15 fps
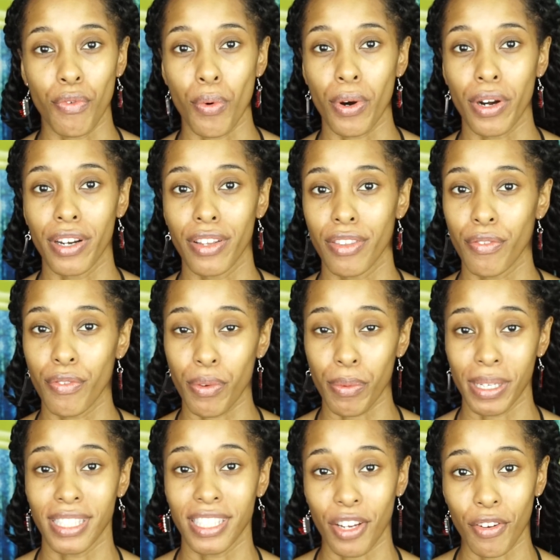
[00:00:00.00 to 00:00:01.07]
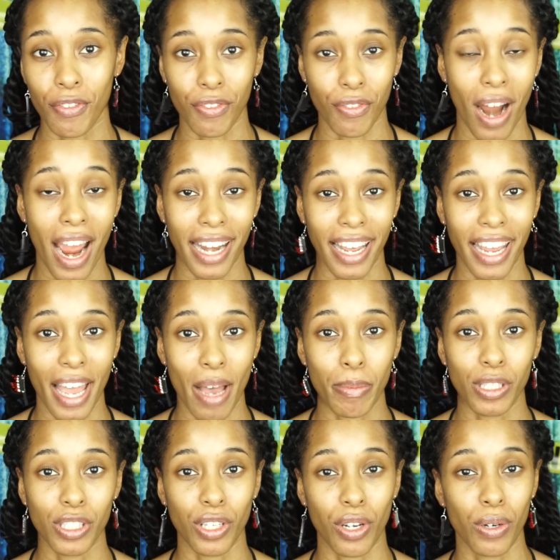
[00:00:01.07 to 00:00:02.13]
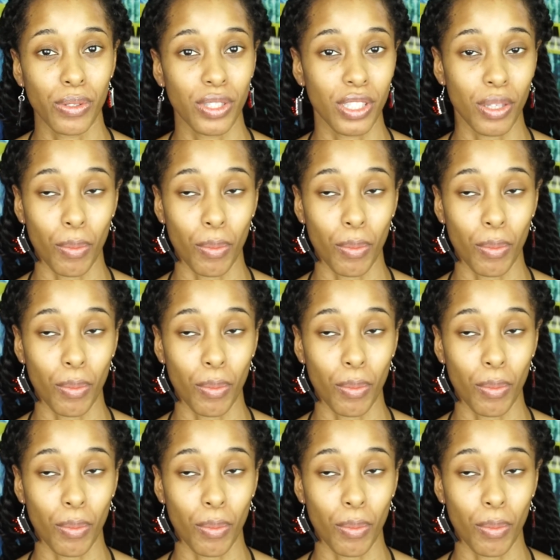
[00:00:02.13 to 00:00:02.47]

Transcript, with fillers: for the Forensic Friday episodes,